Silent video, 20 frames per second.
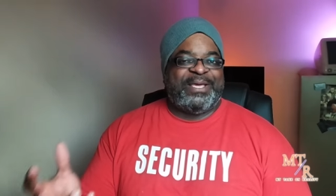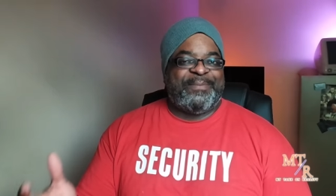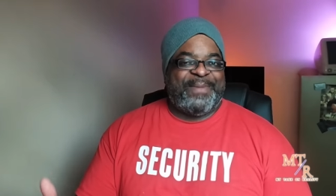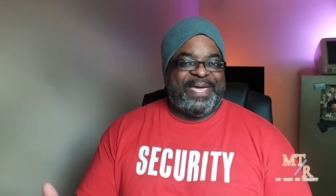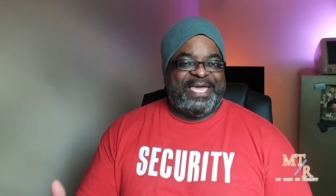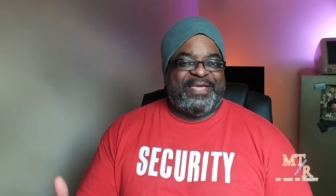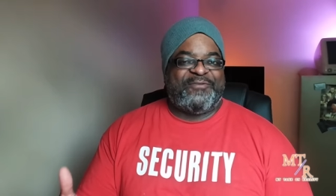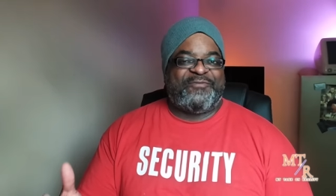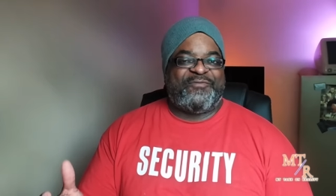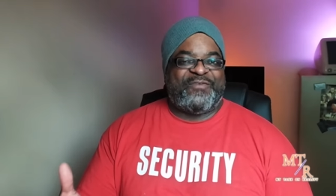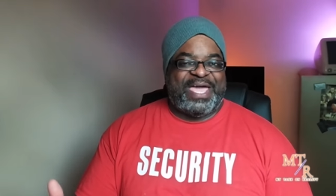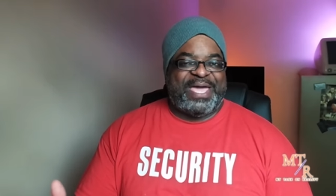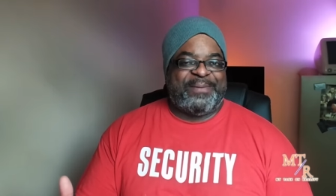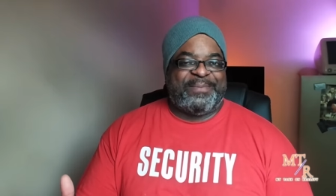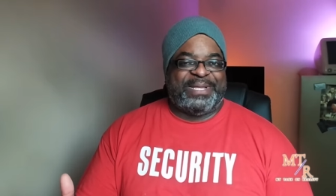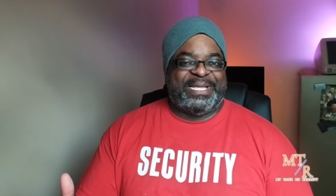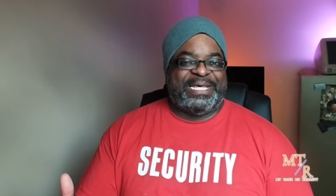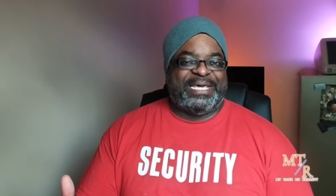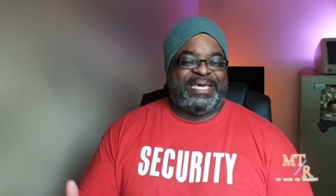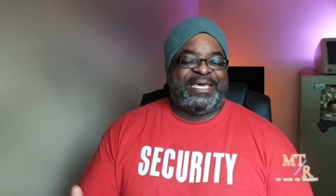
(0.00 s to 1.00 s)
made
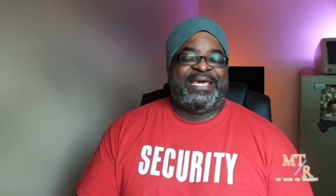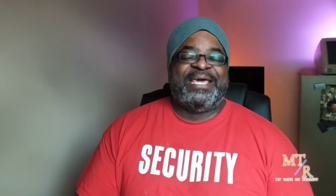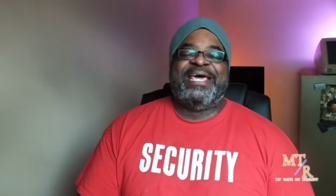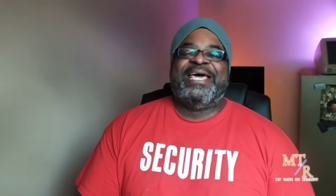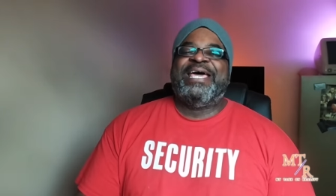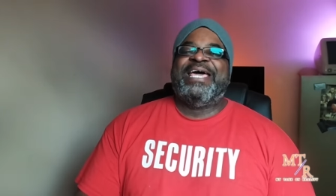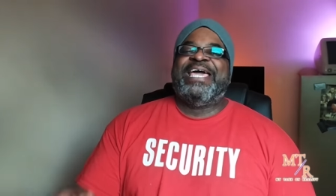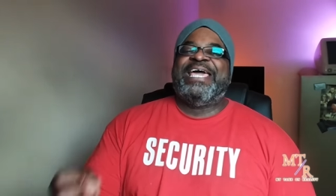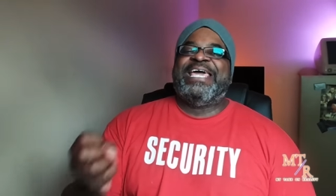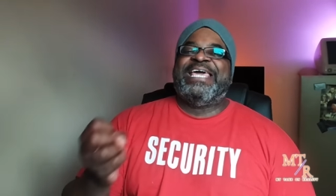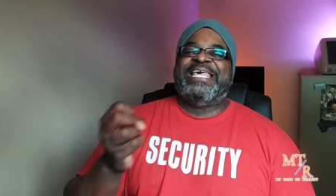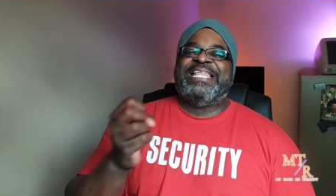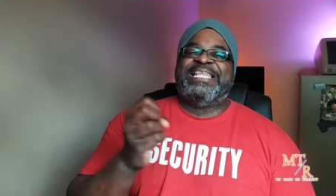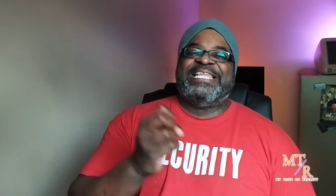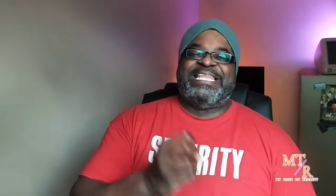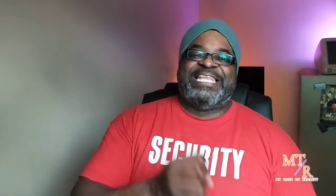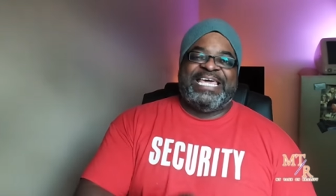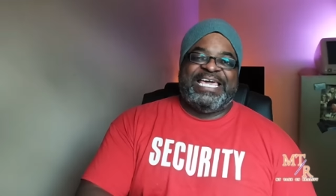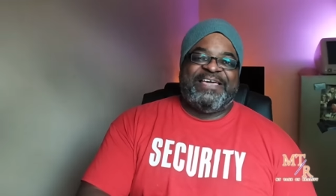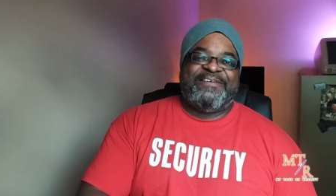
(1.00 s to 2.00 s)
family he
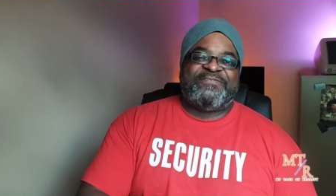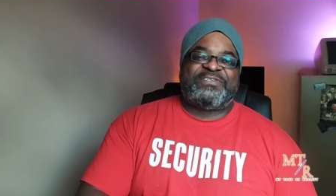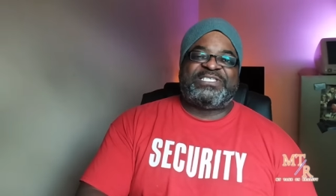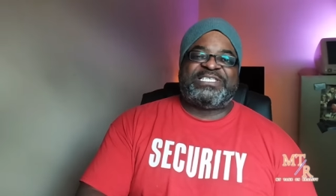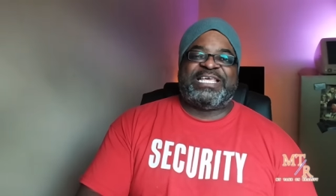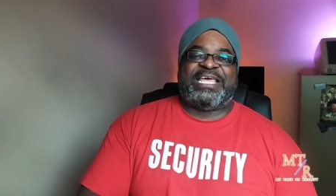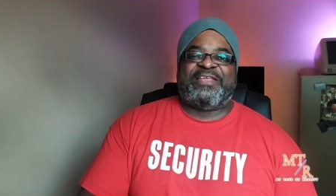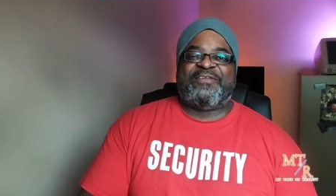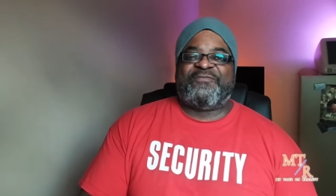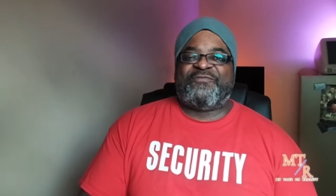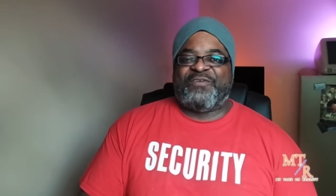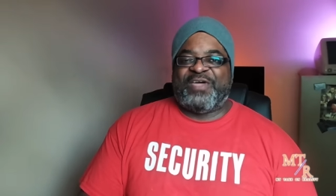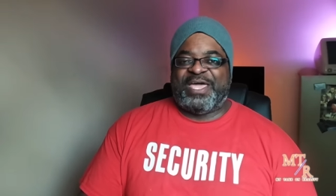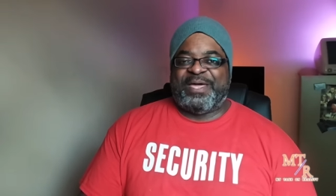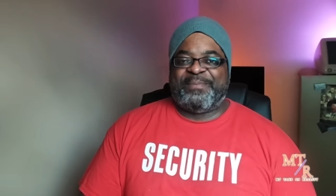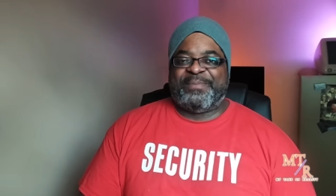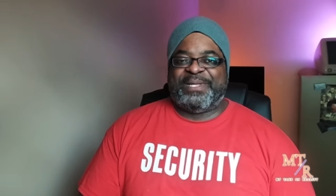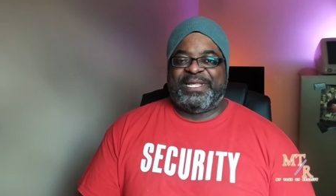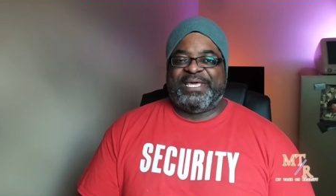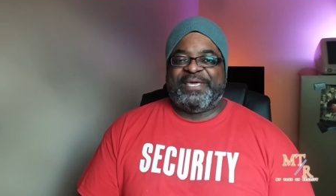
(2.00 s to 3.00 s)
leaves said
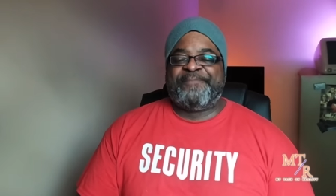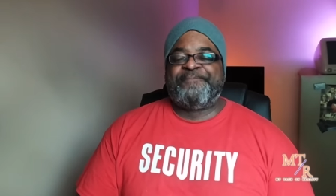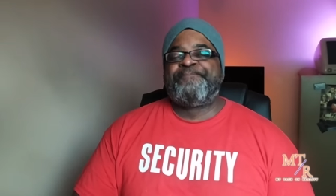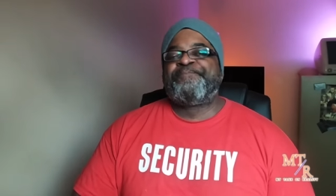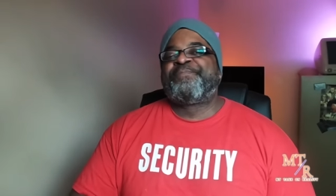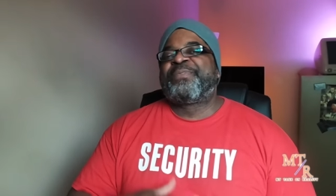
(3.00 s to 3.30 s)
family